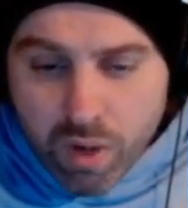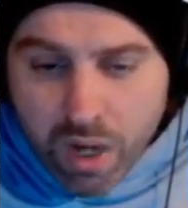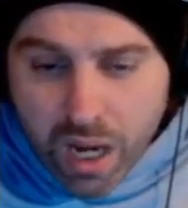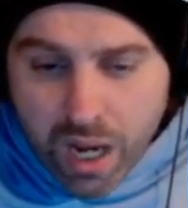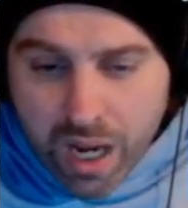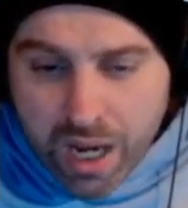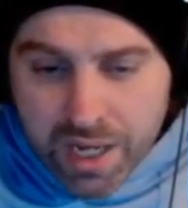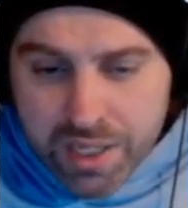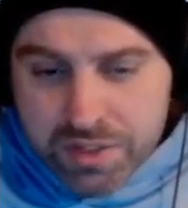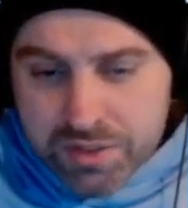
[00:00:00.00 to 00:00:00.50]

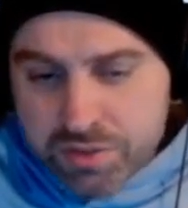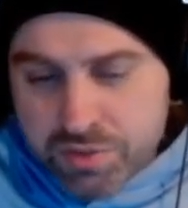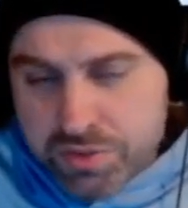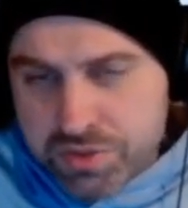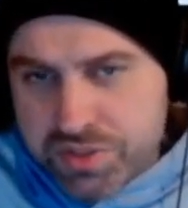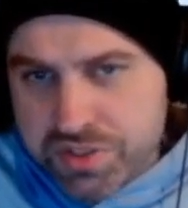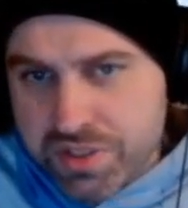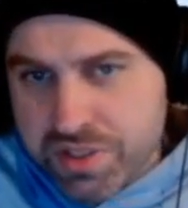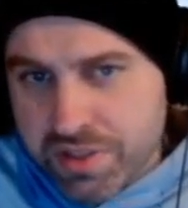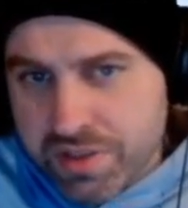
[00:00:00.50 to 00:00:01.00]
I
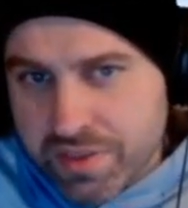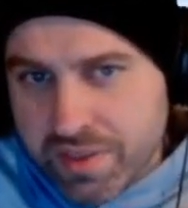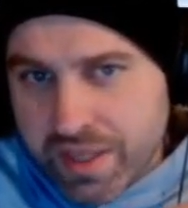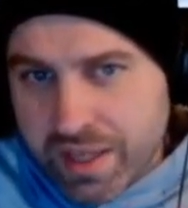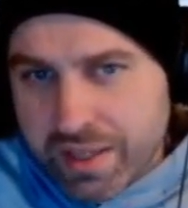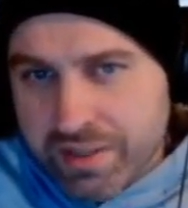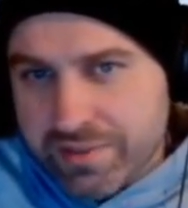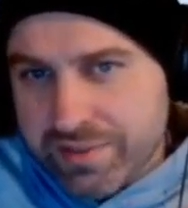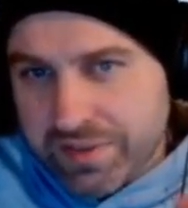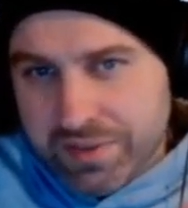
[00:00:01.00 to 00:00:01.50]
used
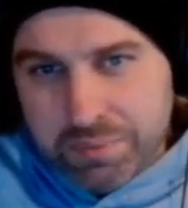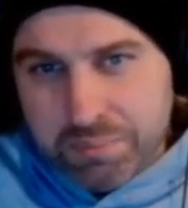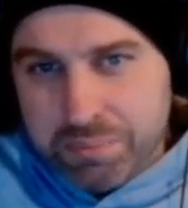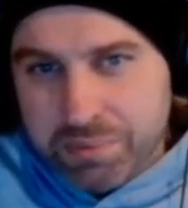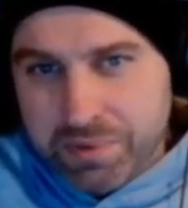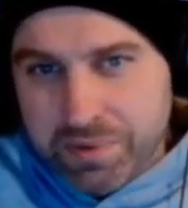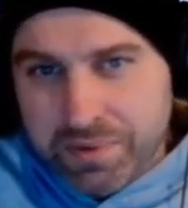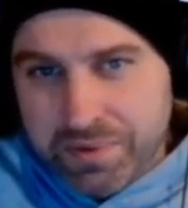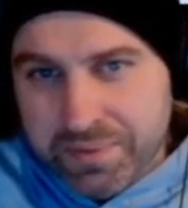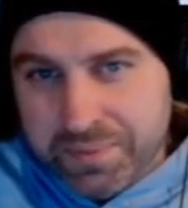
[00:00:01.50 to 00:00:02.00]
that
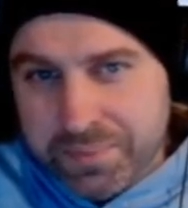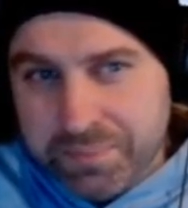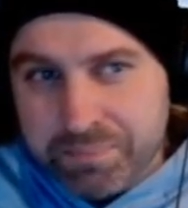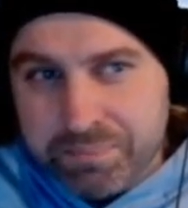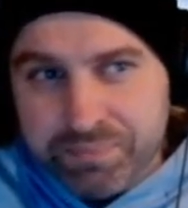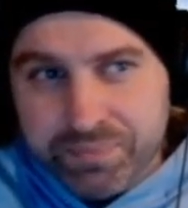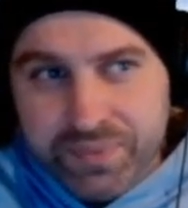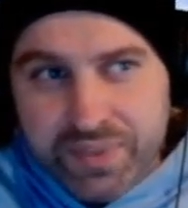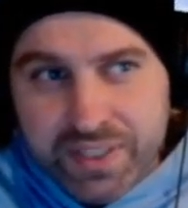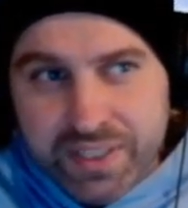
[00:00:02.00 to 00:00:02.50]
Templar
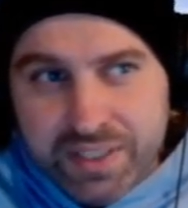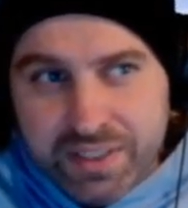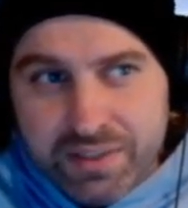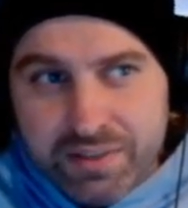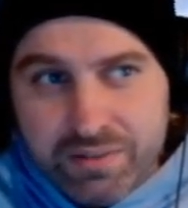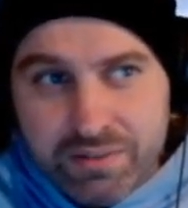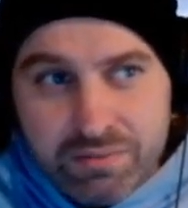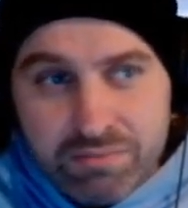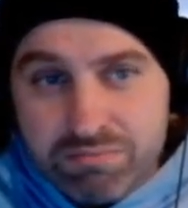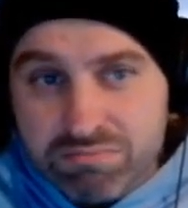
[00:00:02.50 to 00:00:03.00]

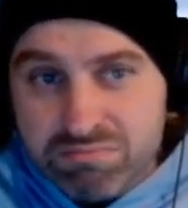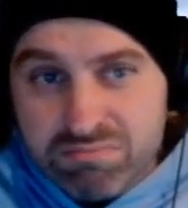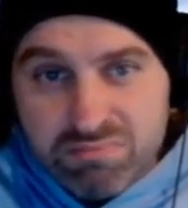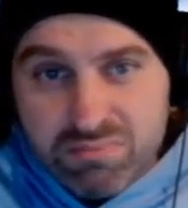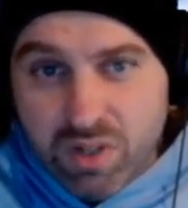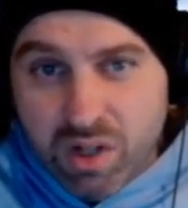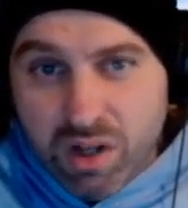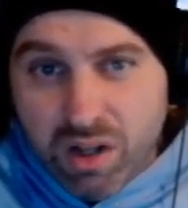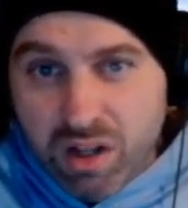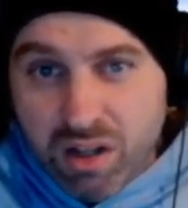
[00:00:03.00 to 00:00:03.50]
in
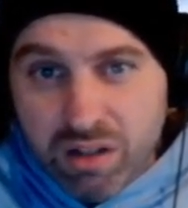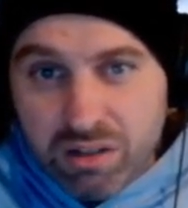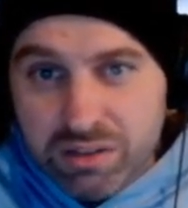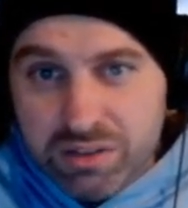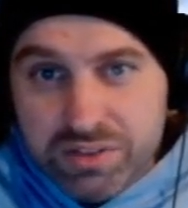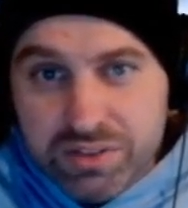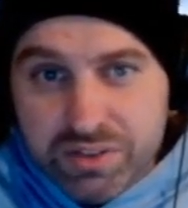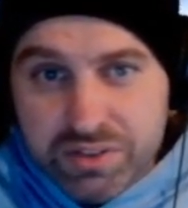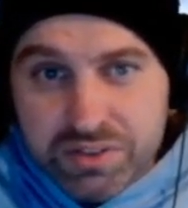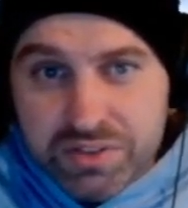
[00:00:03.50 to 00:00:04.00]
all the
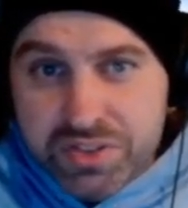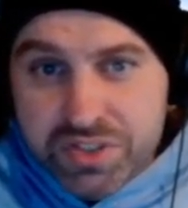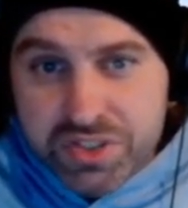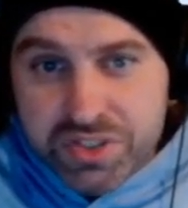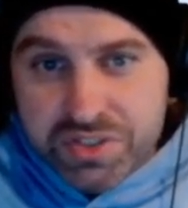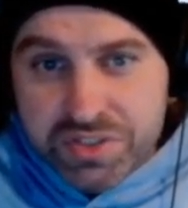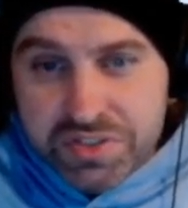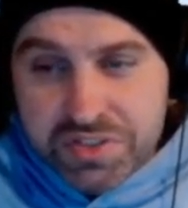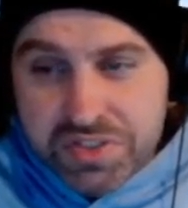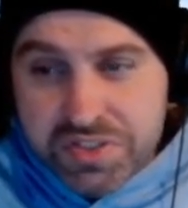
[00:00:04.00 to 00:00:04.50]

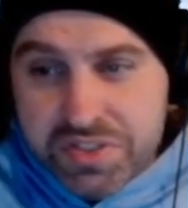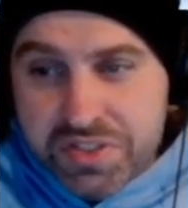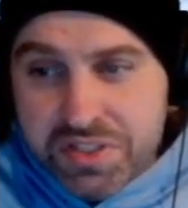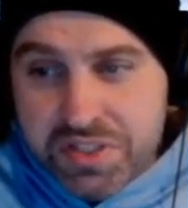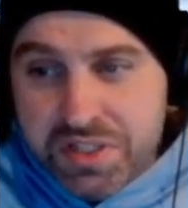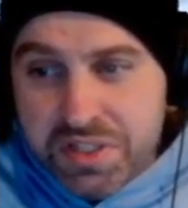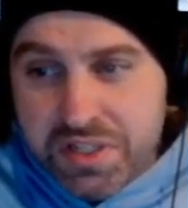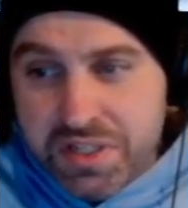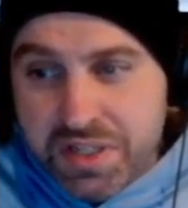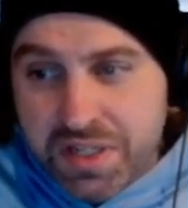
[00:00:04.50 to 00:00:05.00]
dungeons
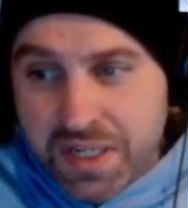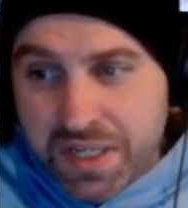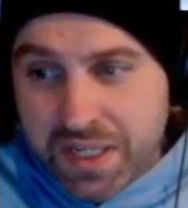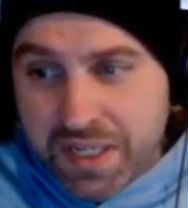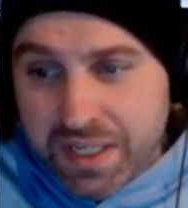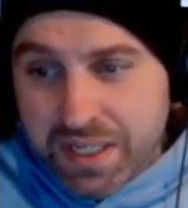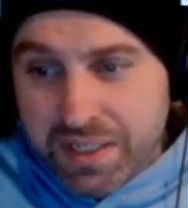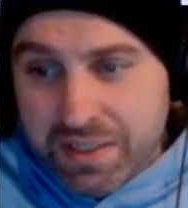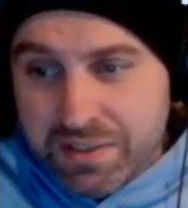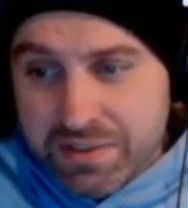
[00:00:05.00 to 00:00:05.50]

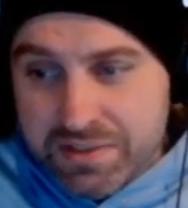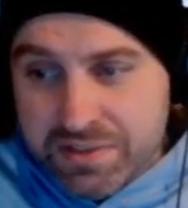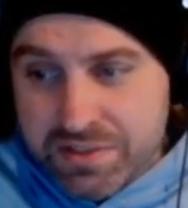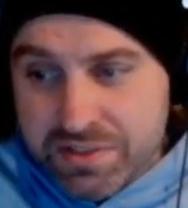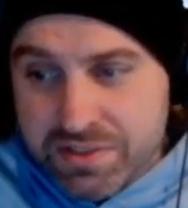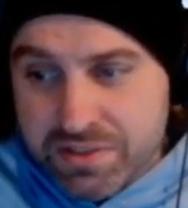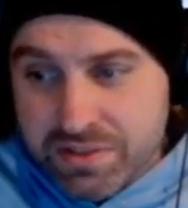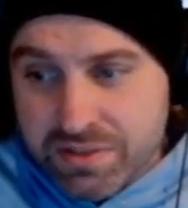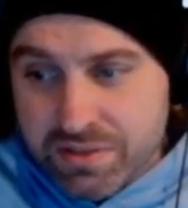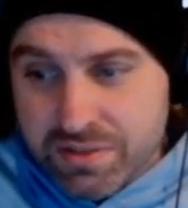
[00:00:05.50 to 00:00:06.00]
and
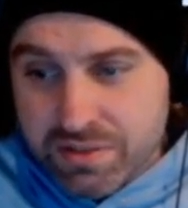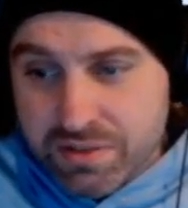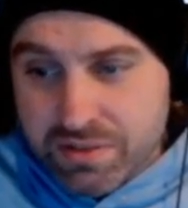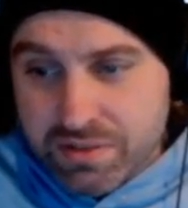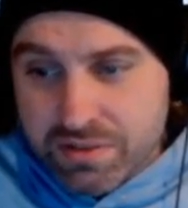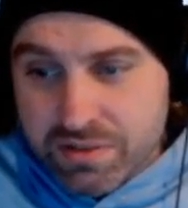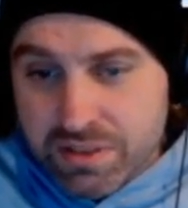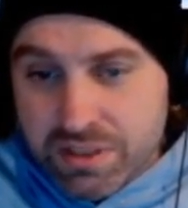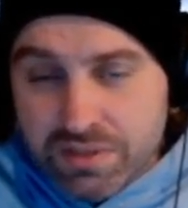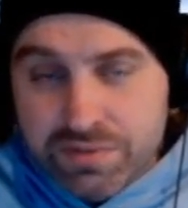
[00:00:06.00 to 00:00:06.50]

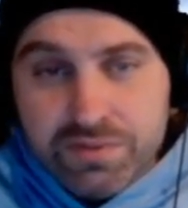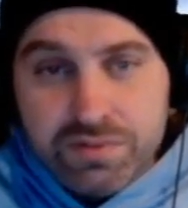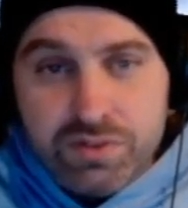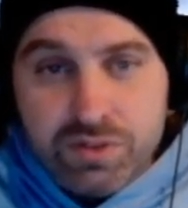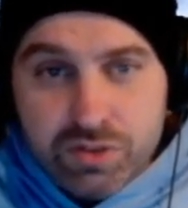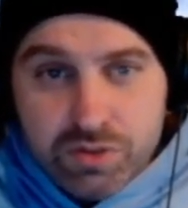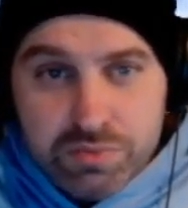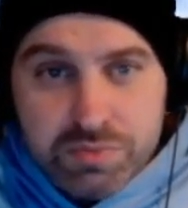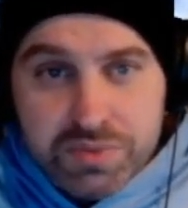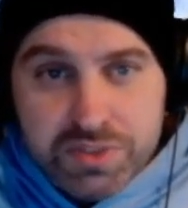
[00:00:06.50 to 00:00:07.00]
even
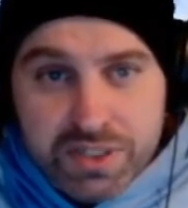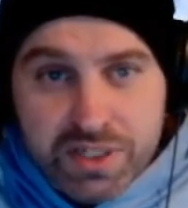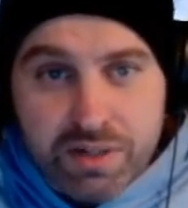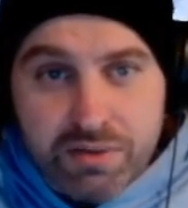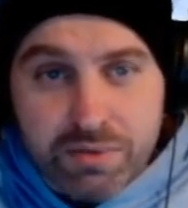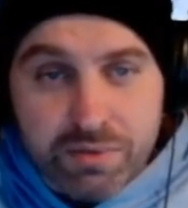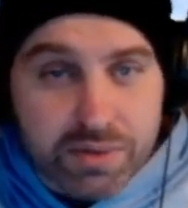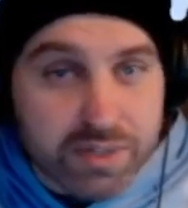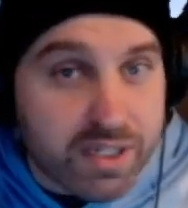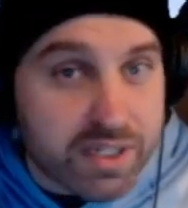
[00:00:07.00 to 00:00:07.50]
Doom
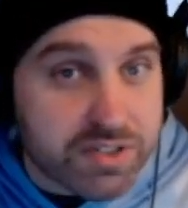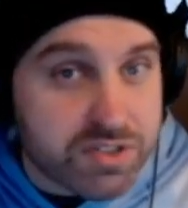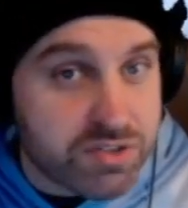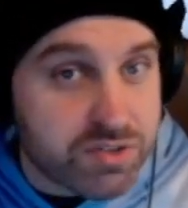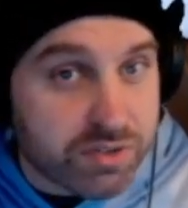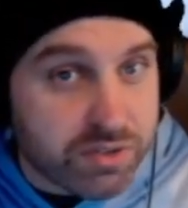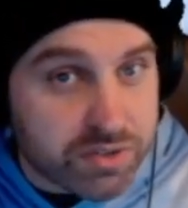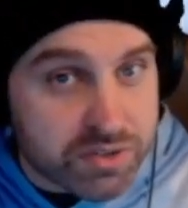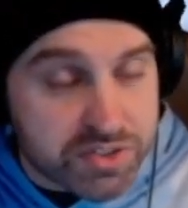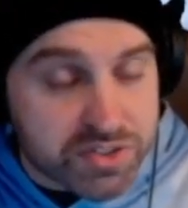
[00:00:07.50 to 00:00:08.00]
Tower, as you
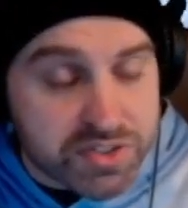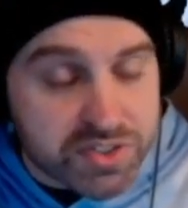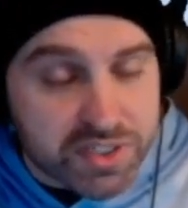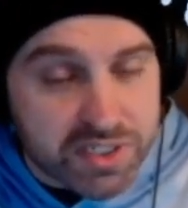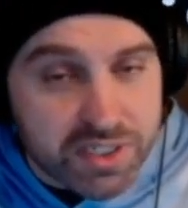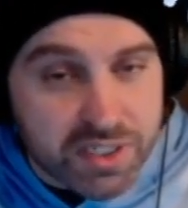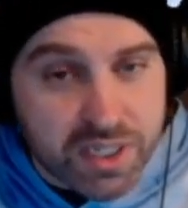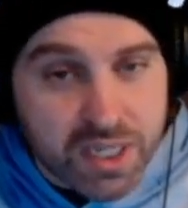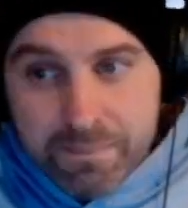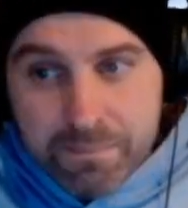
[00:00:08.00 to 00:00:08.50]
can
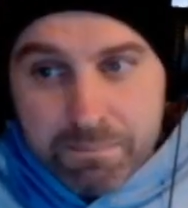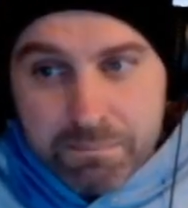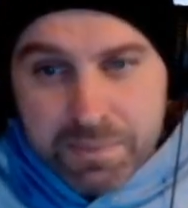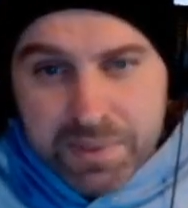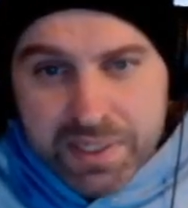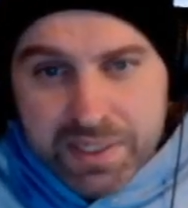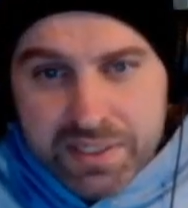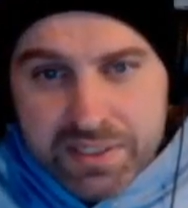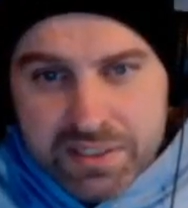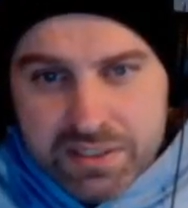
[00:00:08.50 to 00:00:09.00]
see, but
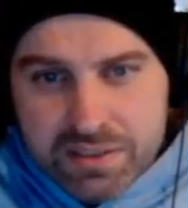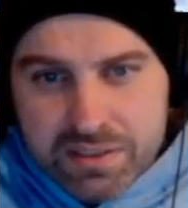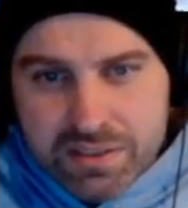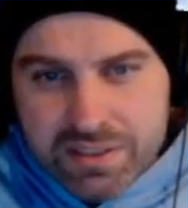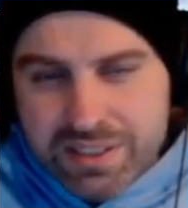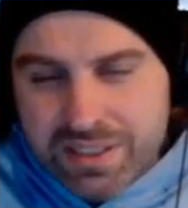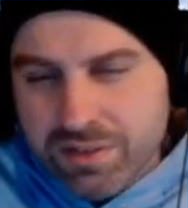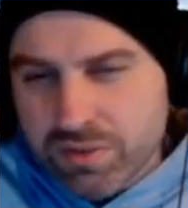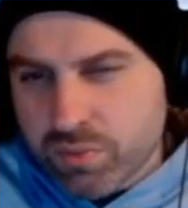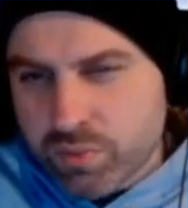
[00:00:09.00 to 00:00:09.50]
I
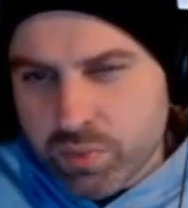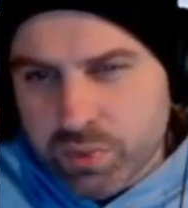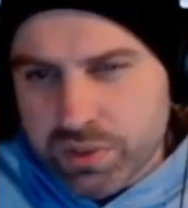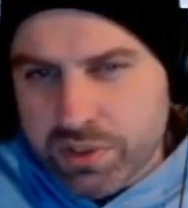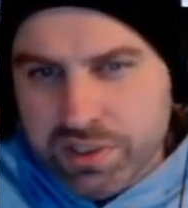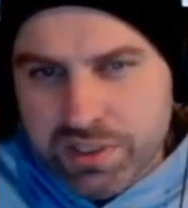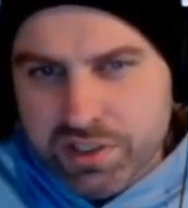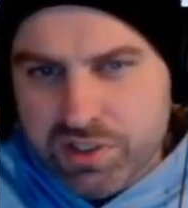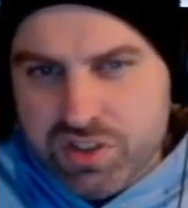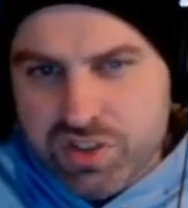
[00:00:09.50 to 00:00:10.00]
didn't really
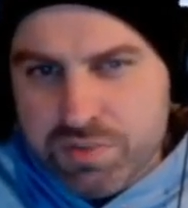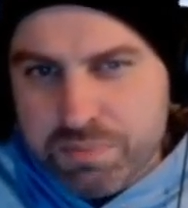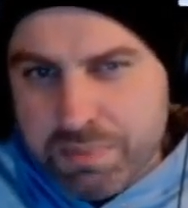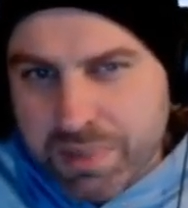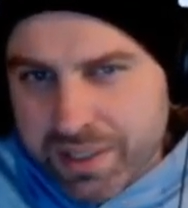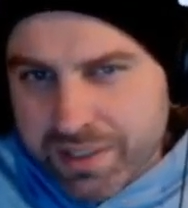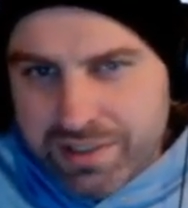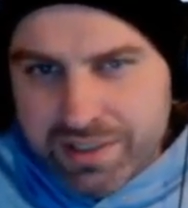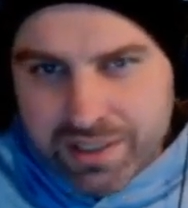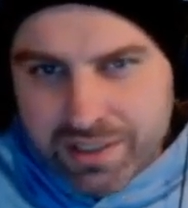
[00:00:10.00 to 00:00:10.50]

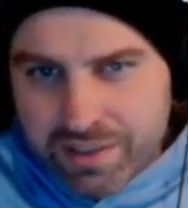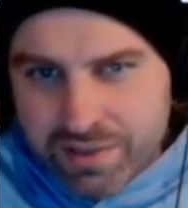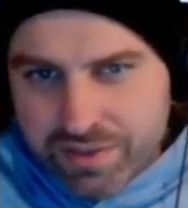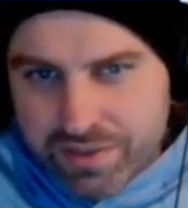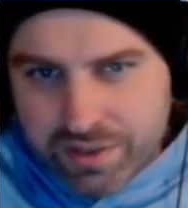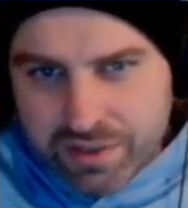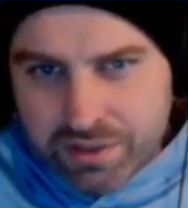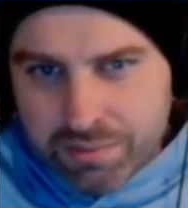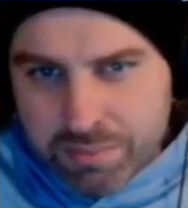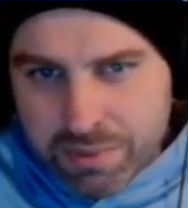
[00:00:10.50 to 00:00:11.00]
expect
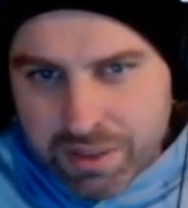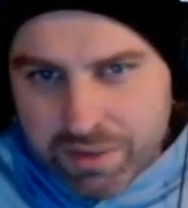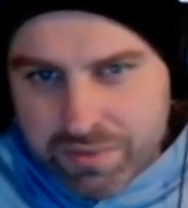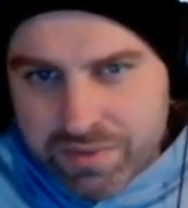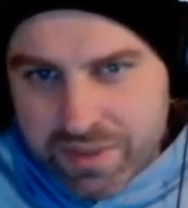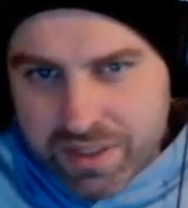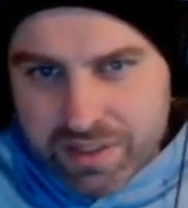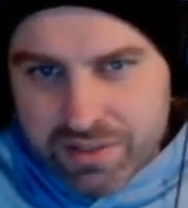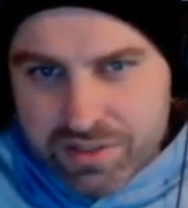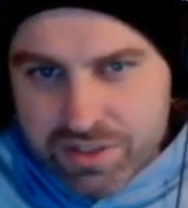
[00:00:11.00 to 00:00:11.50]
anything about
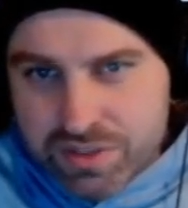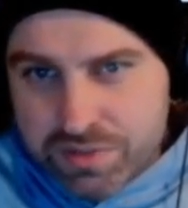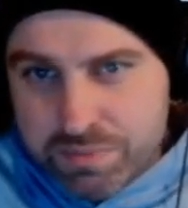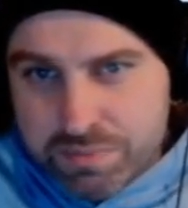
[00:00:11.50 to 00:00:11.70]
that